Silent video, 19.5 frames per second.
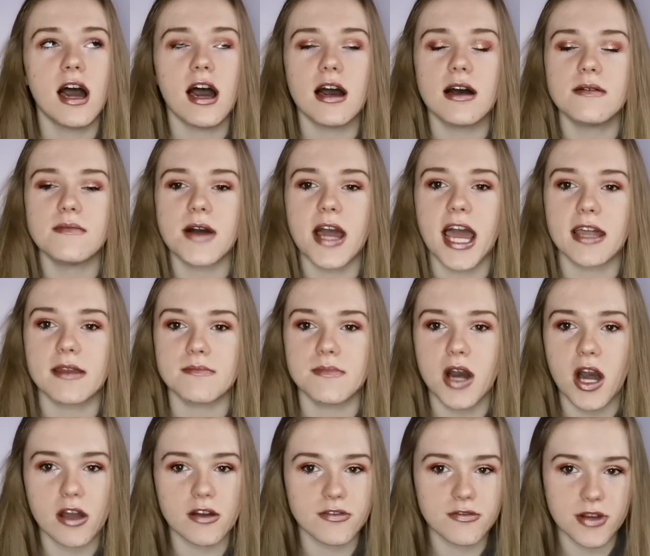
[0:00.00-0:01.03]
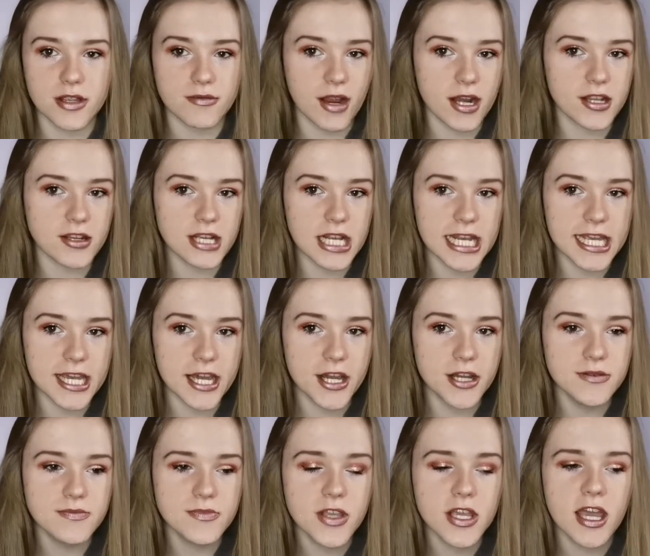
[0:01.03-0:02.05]
I had a Mark III Renault
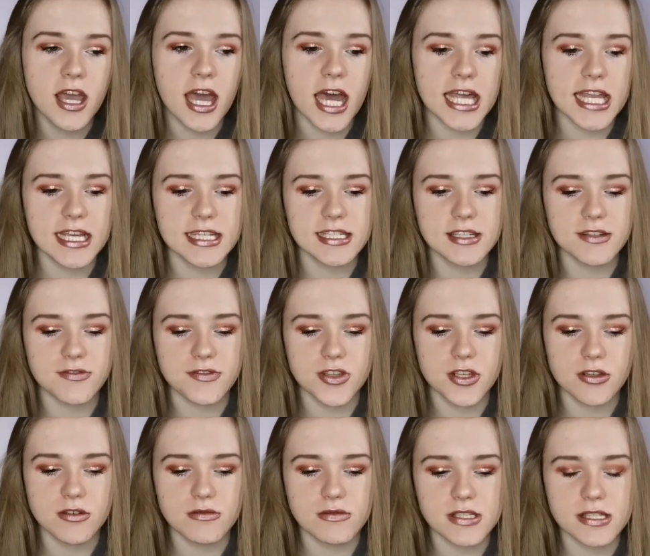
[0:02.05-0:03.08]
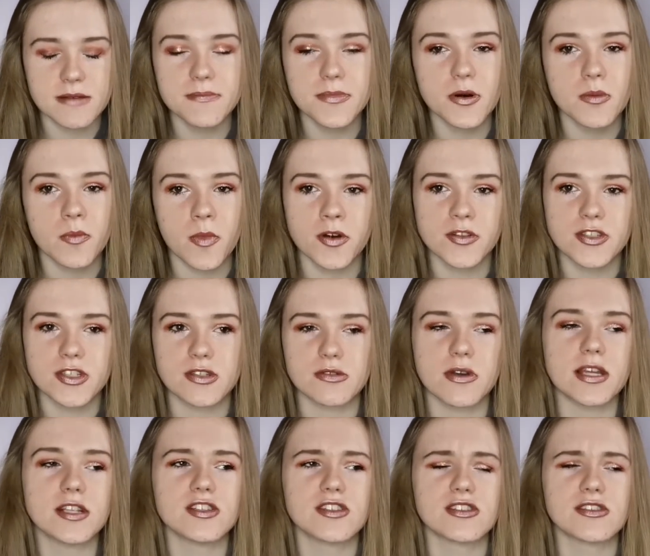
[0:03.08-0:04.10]
Clio and I did a few simple mods
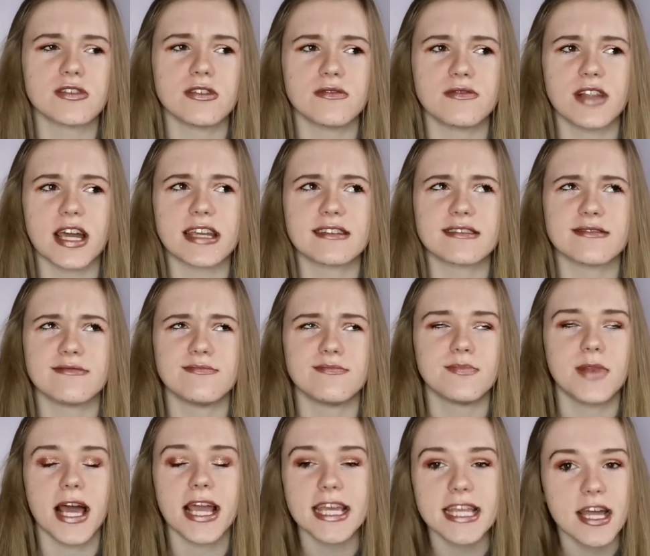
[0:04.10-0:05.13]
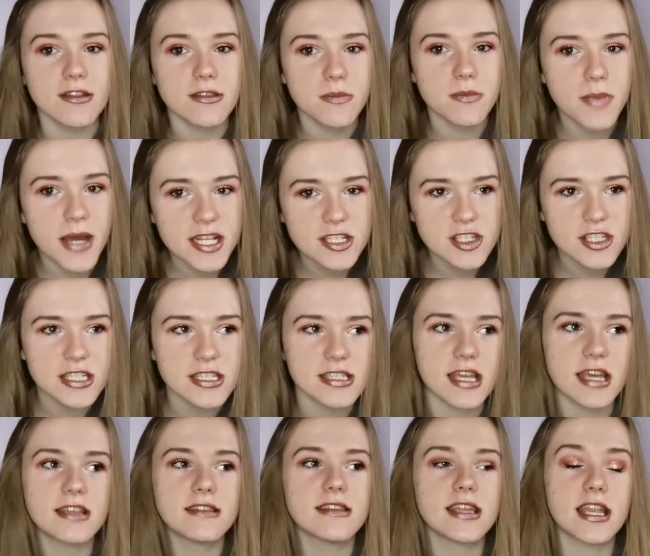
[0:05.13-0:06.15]
to it, just sort of like blacking out the badges,
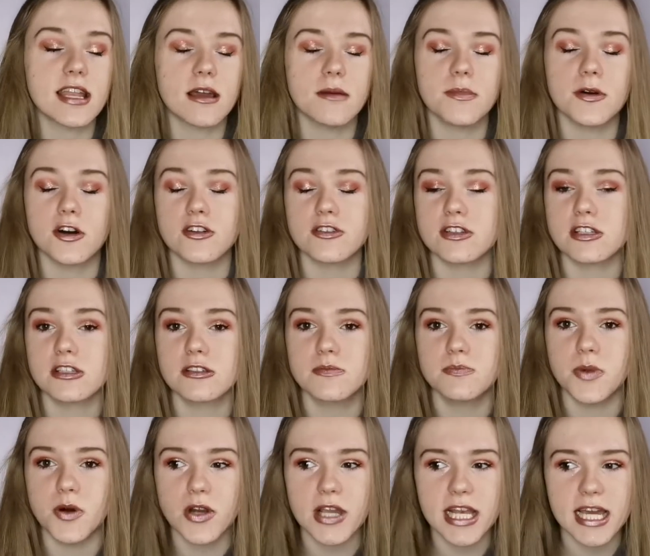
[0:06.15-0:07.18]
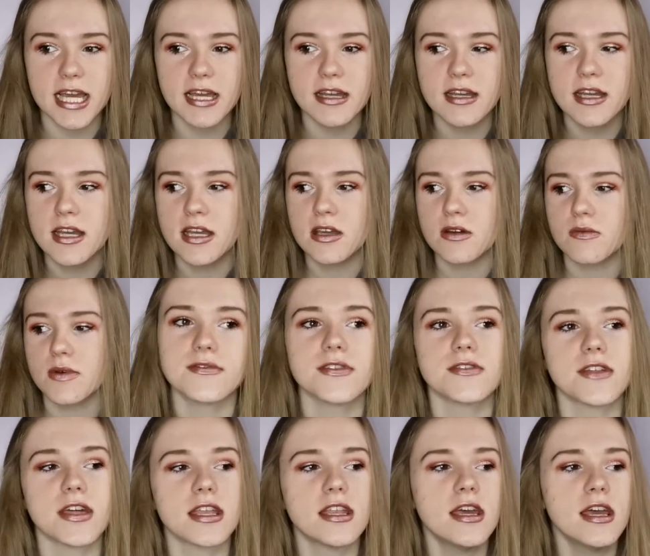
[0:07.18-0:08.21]
and then I put on a spoiler and
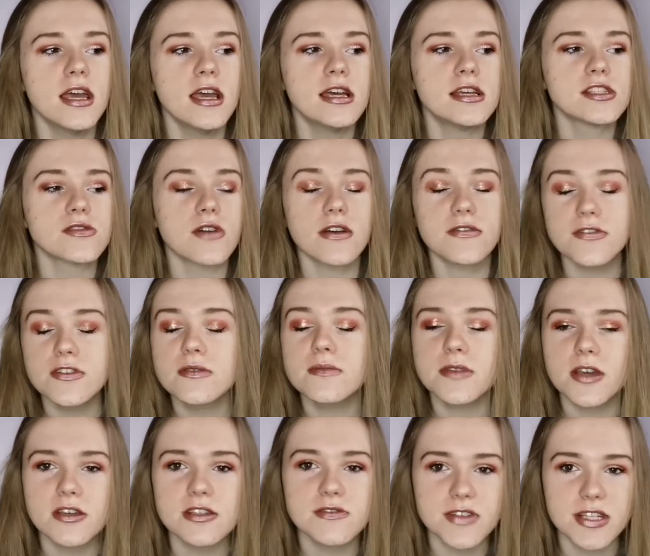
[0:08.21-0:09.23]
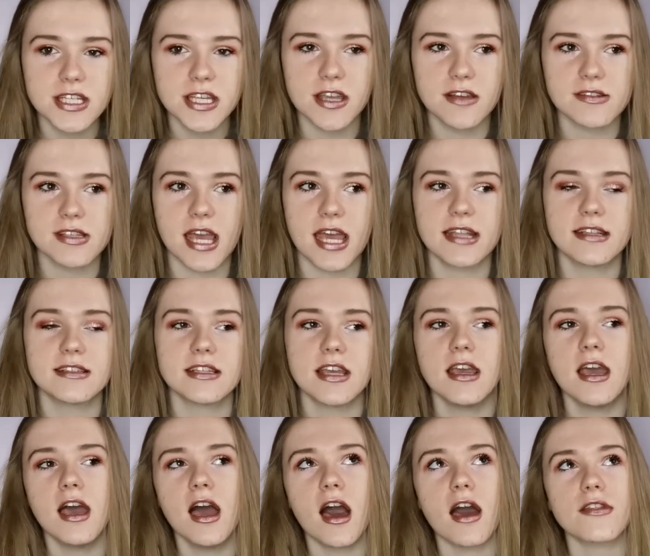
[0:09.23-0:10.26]
everything. So I filmed those videos and
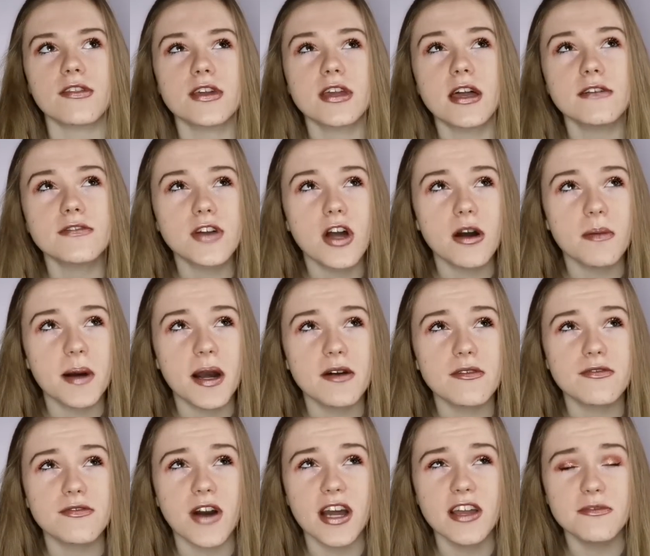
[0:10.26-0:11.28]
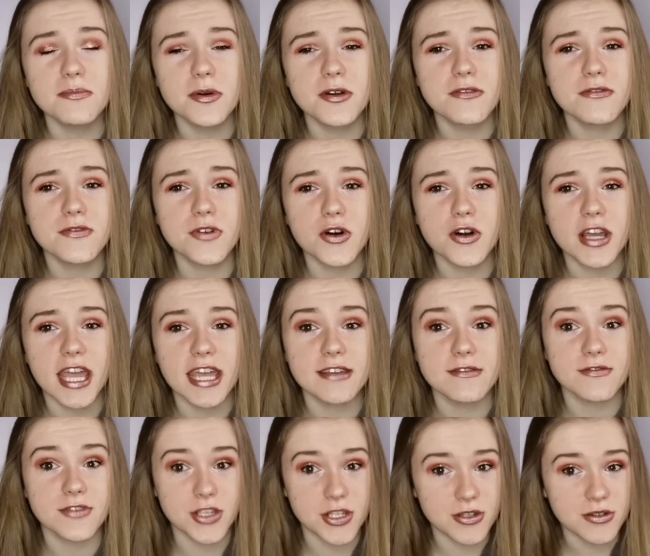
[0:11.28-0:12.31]
I think I've got about
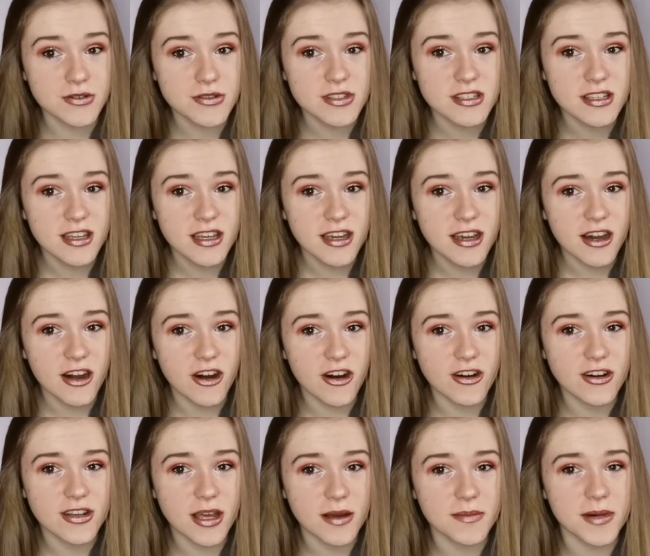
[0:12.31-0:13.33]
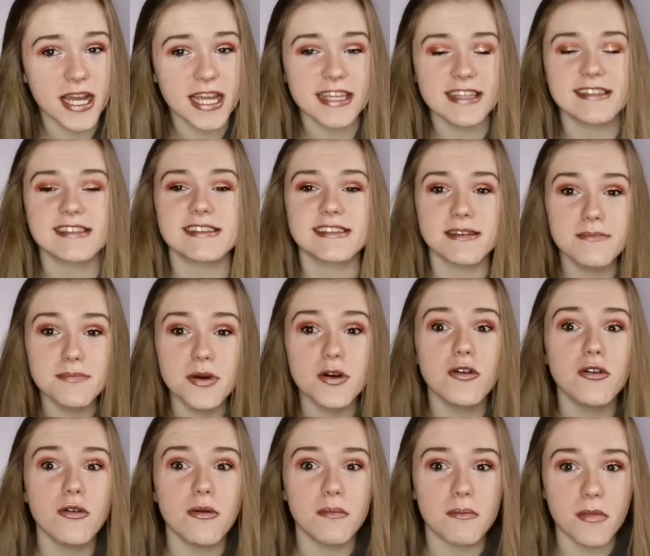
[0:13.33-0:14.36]
5.4k views on my
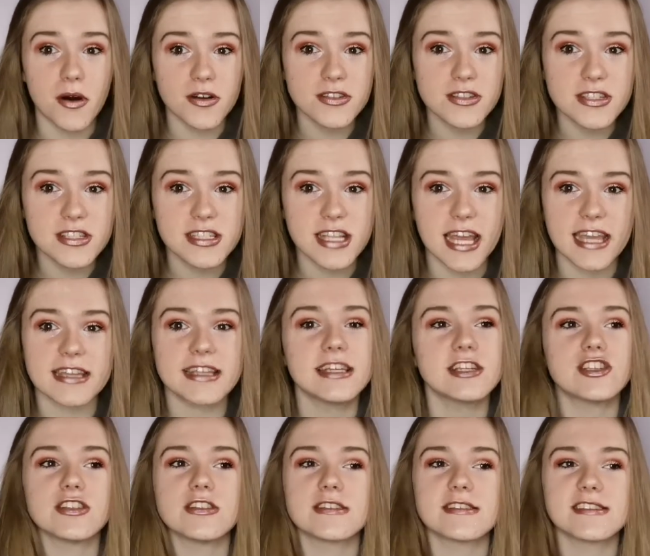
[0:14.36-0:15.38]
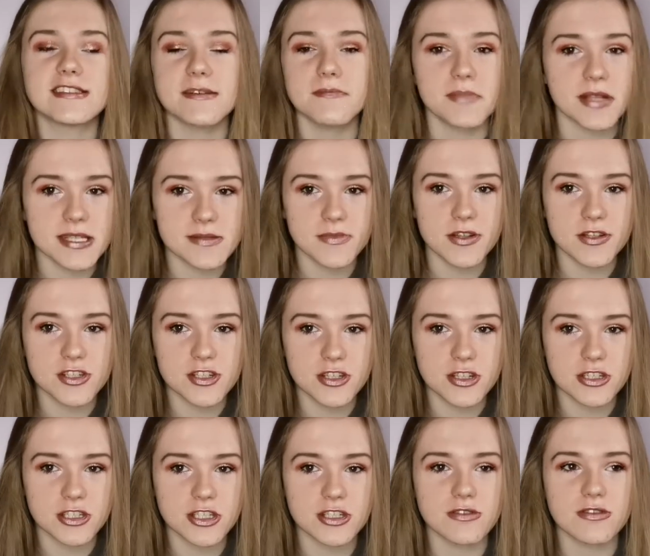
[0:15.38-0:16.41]
simple mods, like literally the simplest mods you
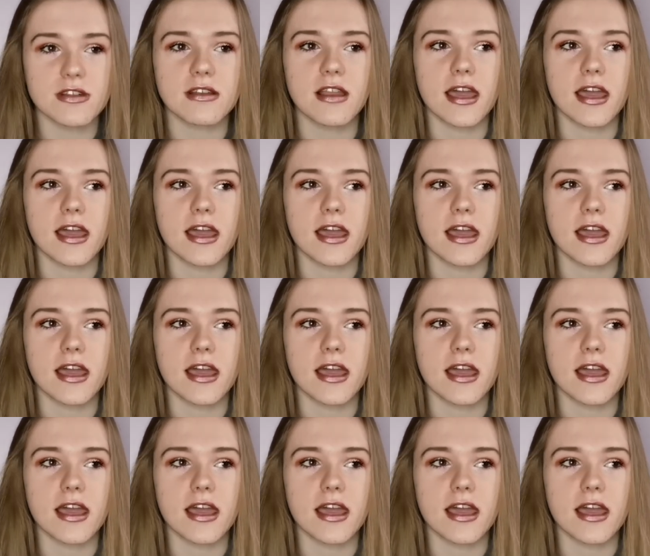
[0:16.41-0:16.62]
could do